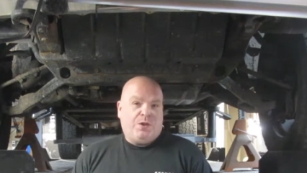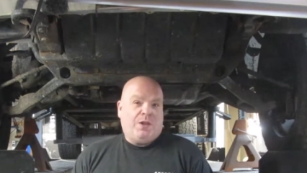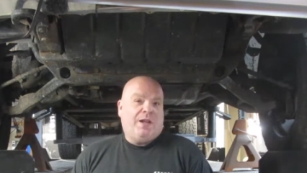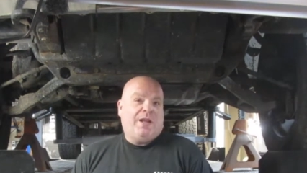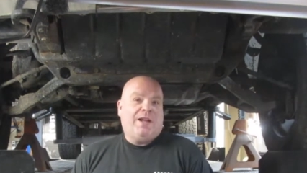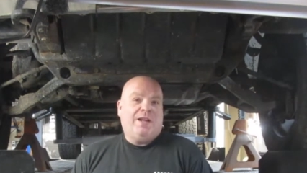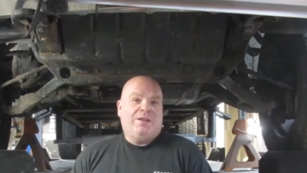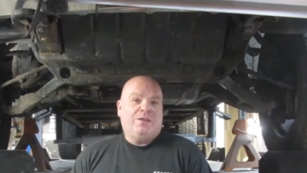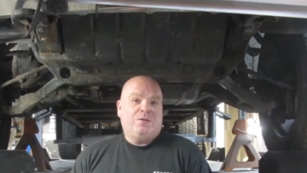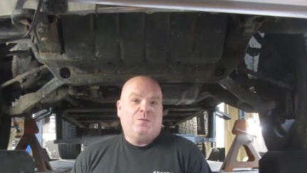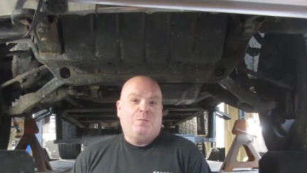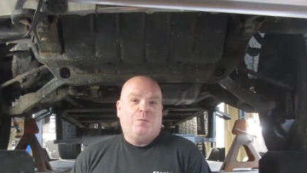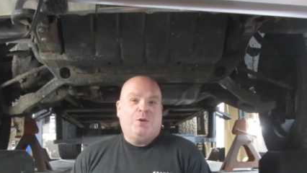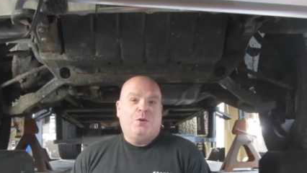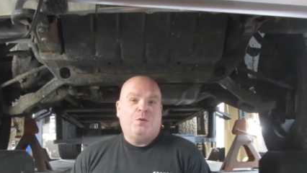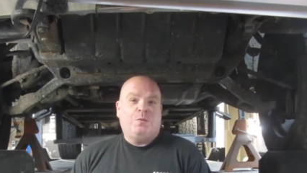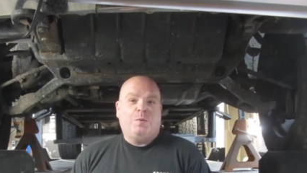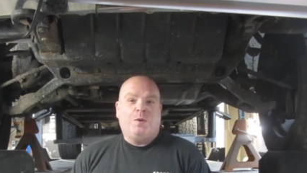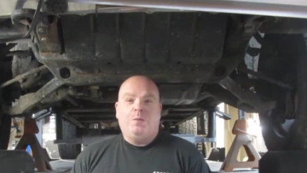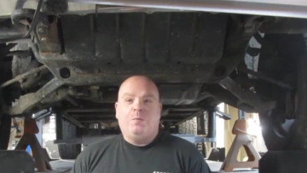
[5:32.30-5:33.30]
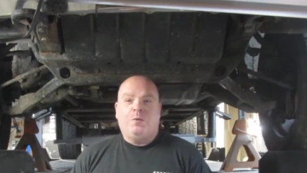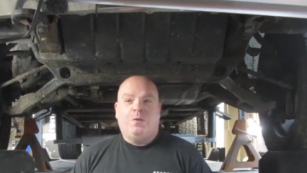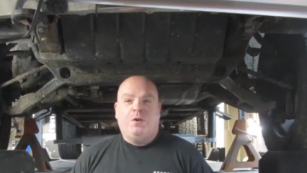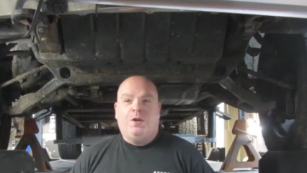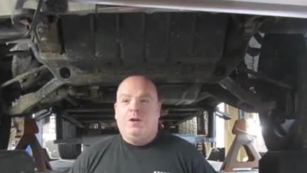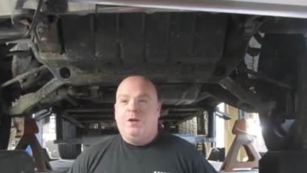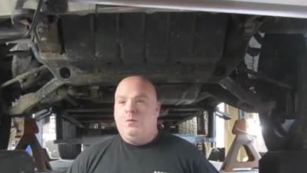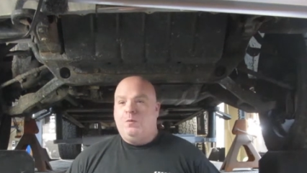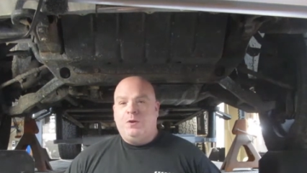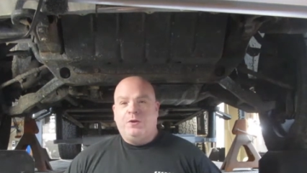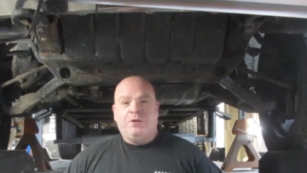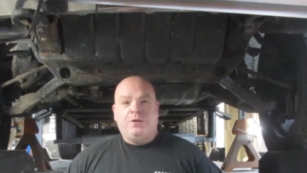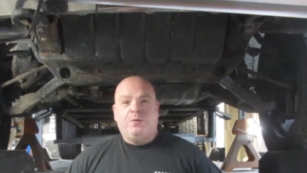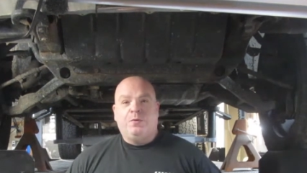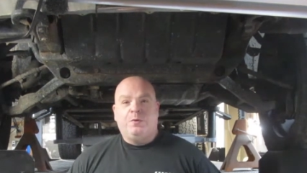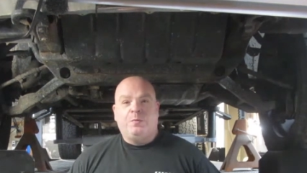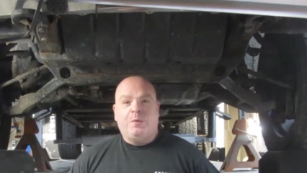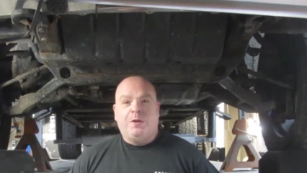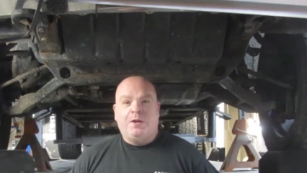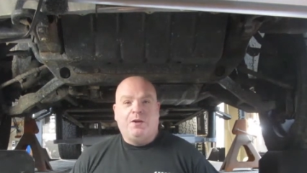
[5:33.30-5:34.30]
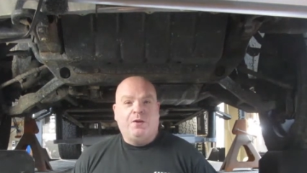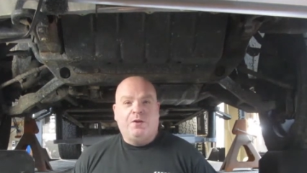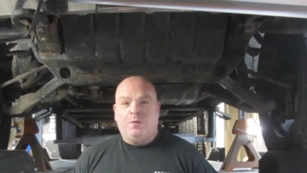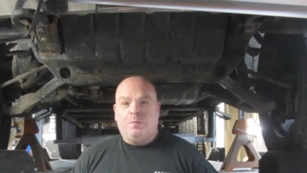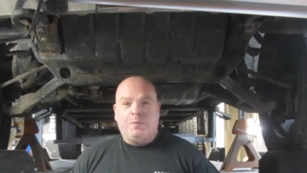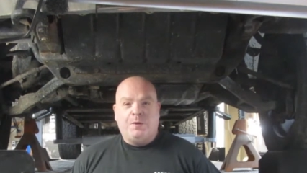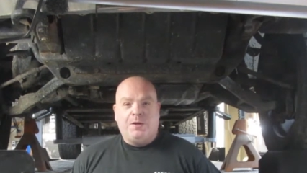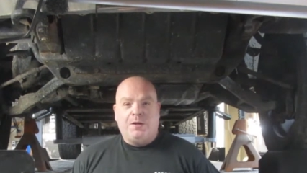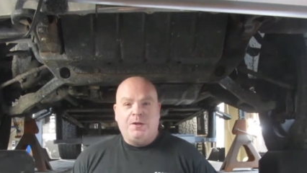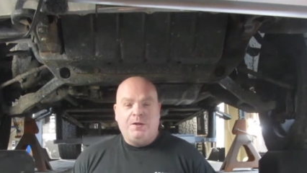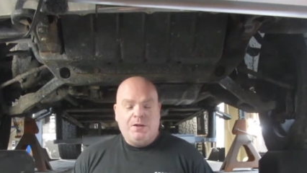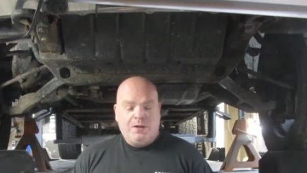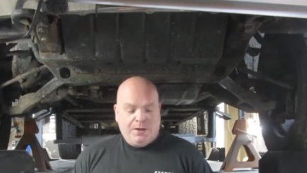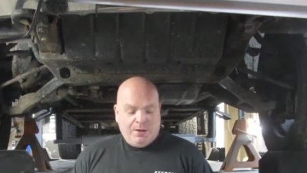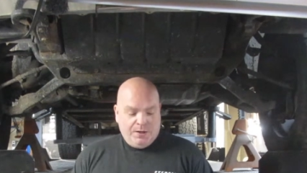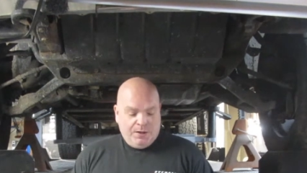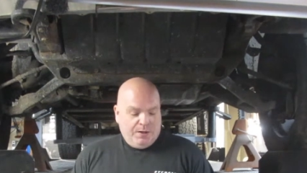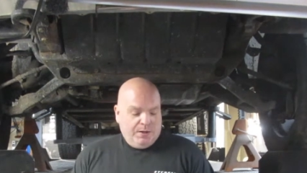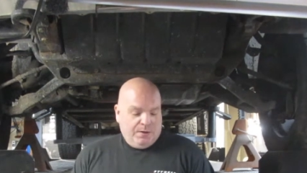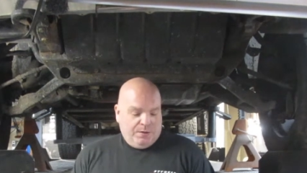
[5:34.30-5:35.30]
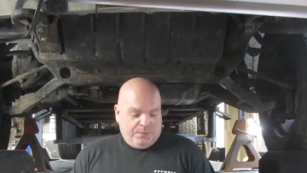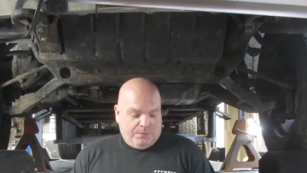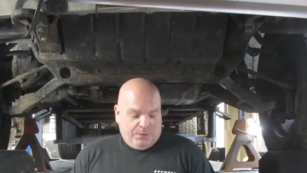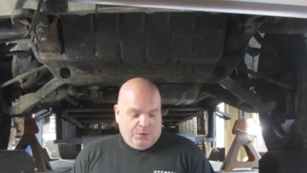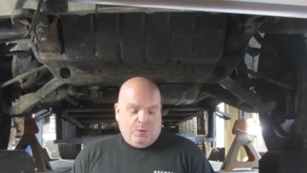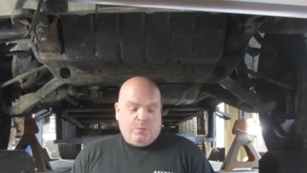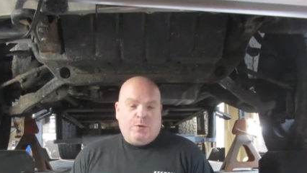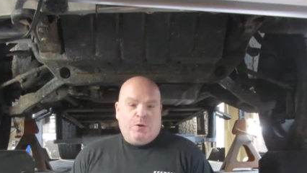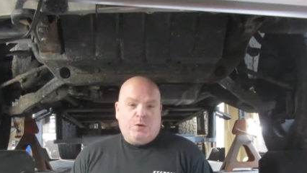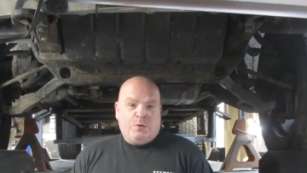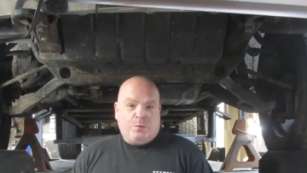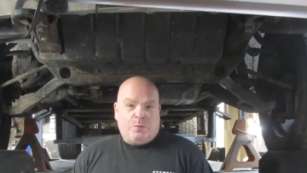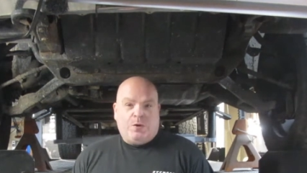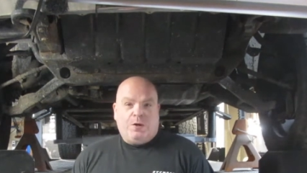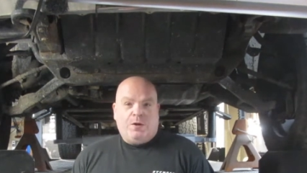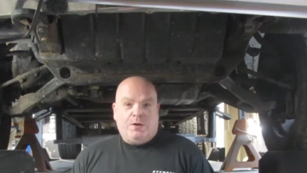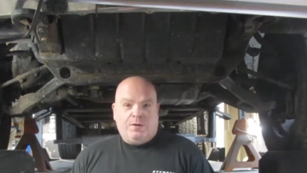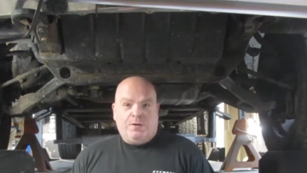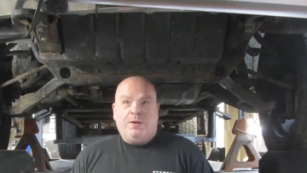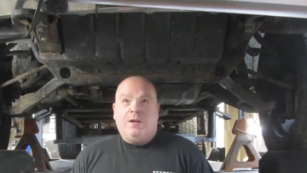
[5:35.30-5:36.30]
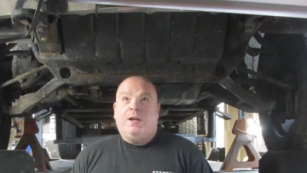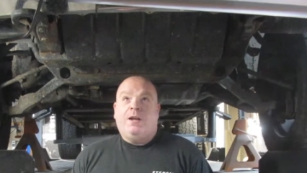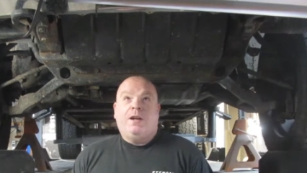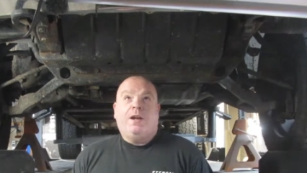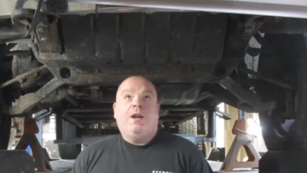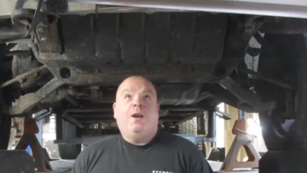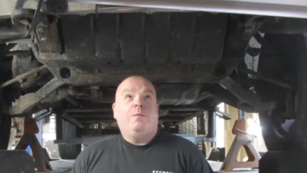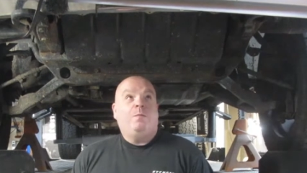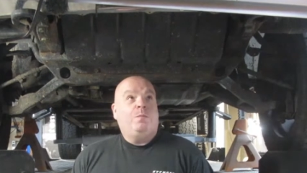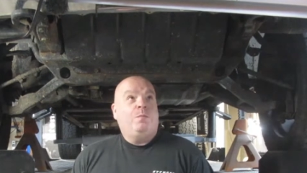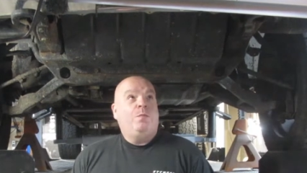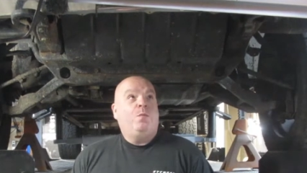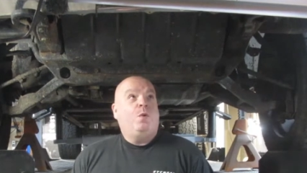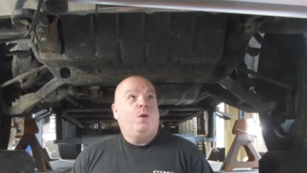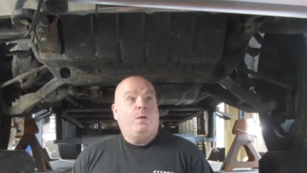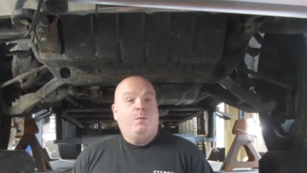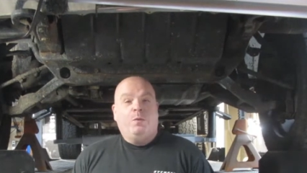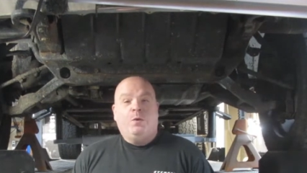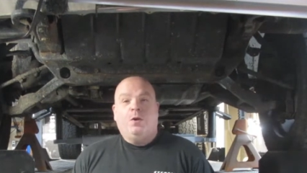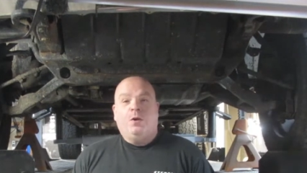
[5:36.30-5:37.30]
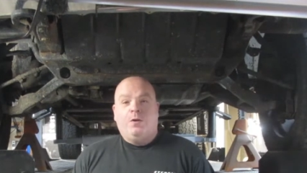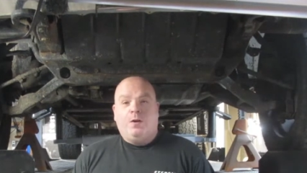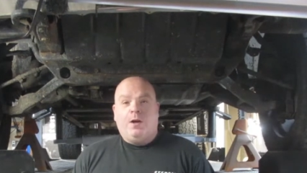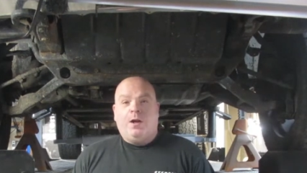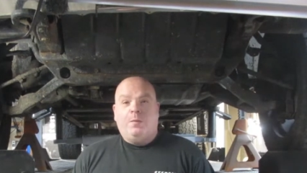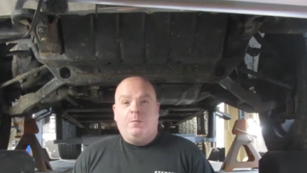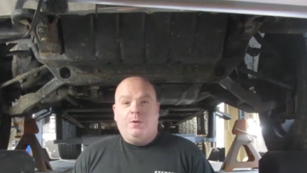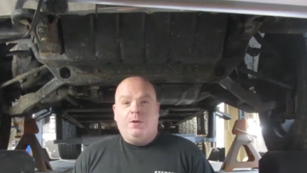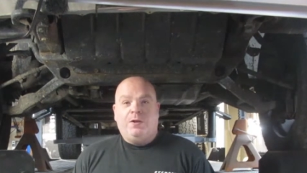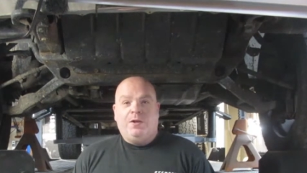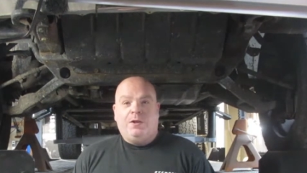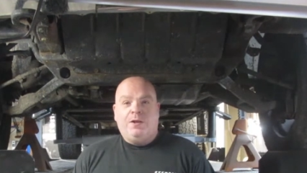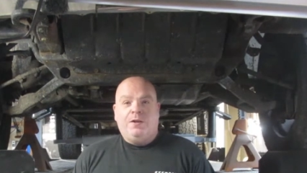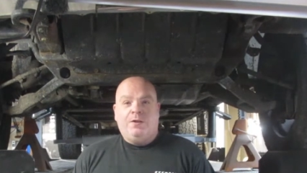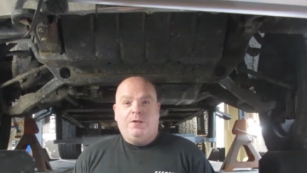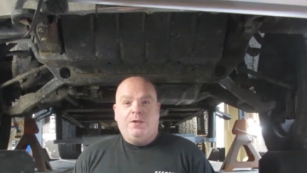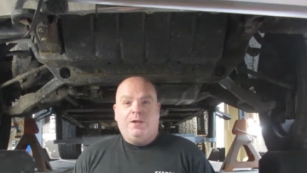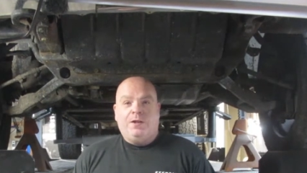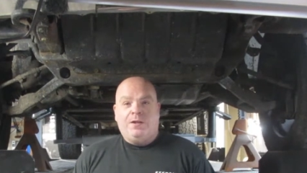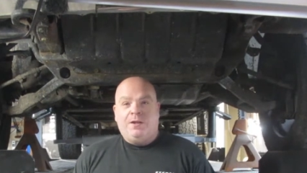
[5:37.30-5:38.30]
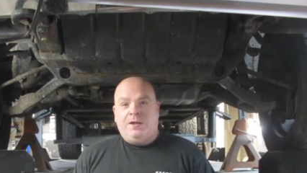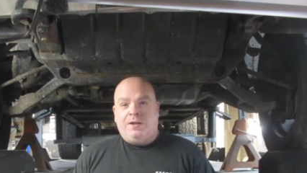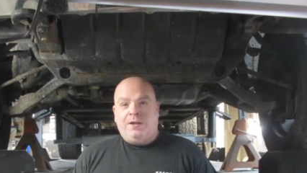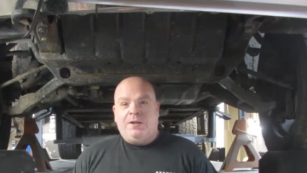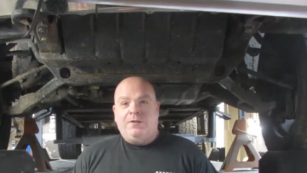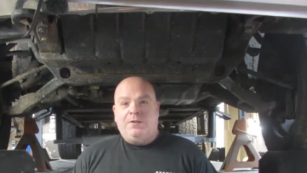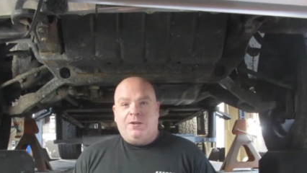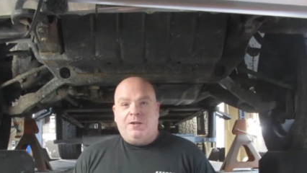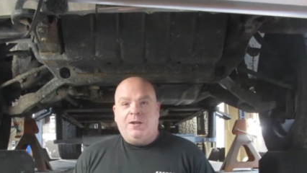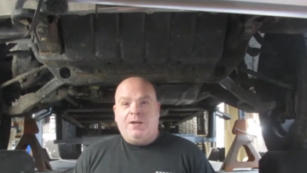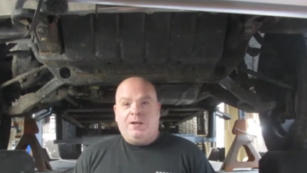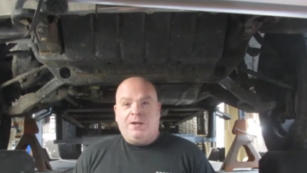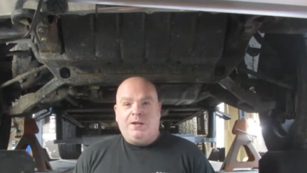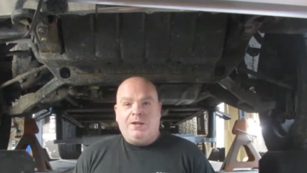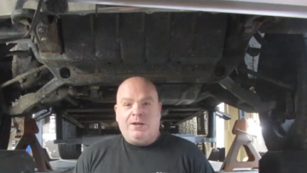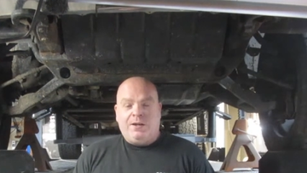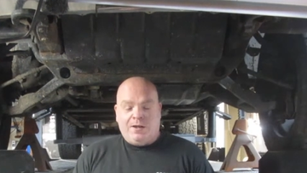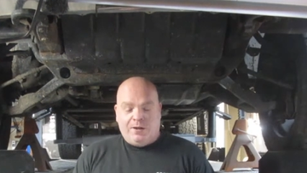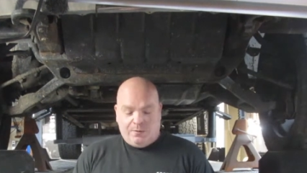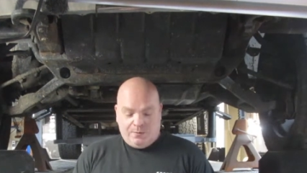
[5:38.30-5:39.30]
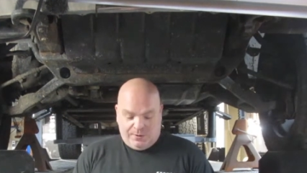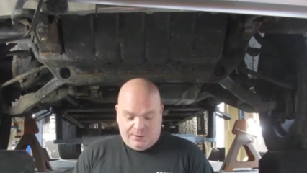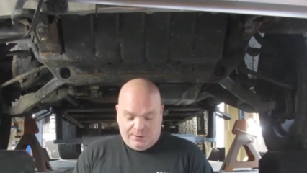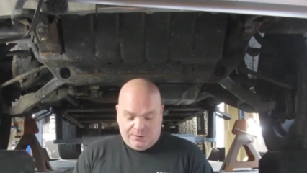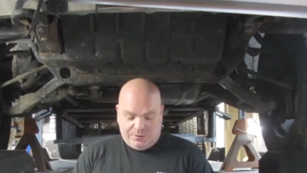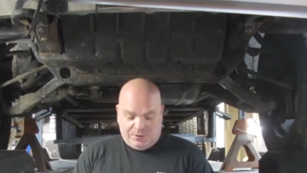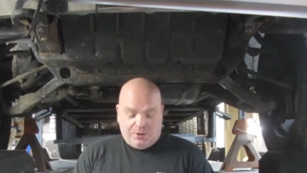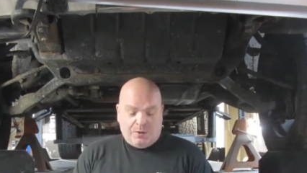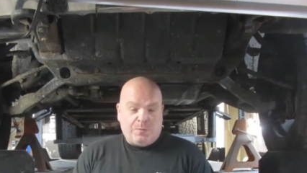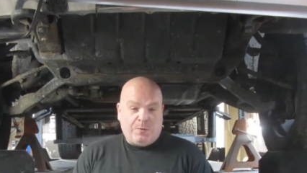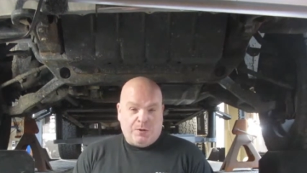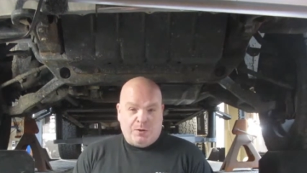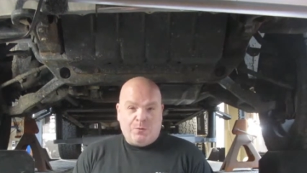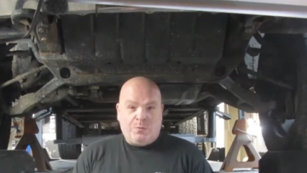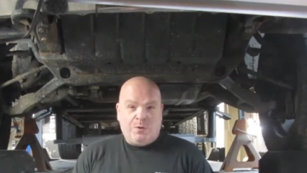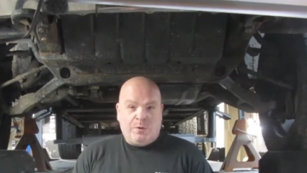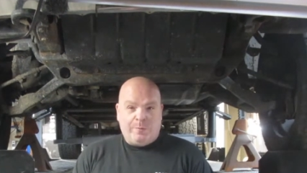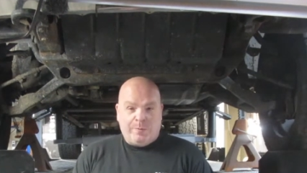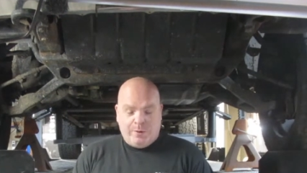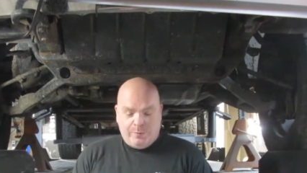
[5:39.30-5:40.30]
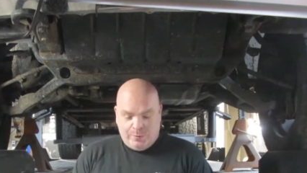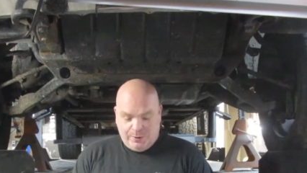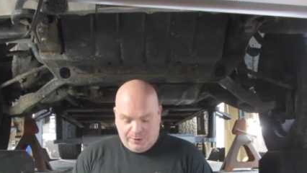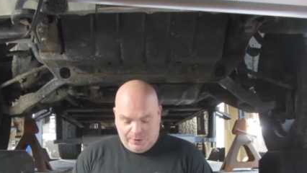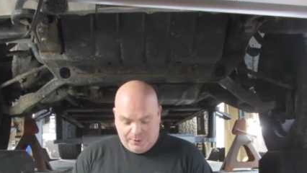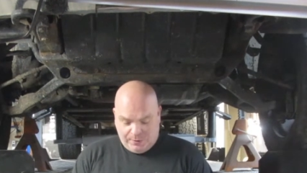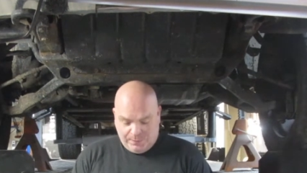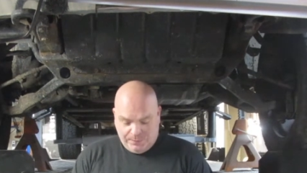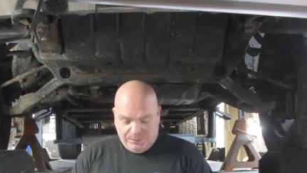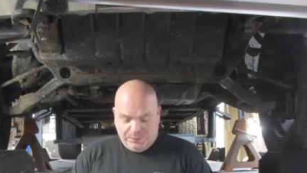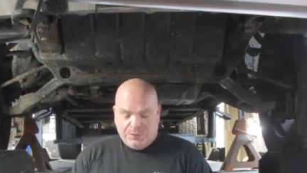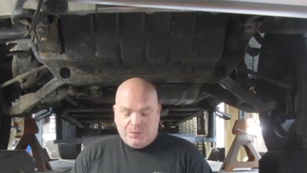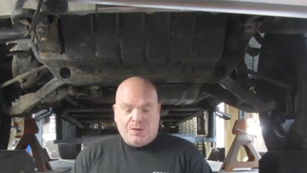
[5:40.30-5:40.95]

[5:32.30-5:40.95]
As most people, I wish it was bigger, but for the most part, I got way more crap in here than I need to get rid of some, and it would be bigger.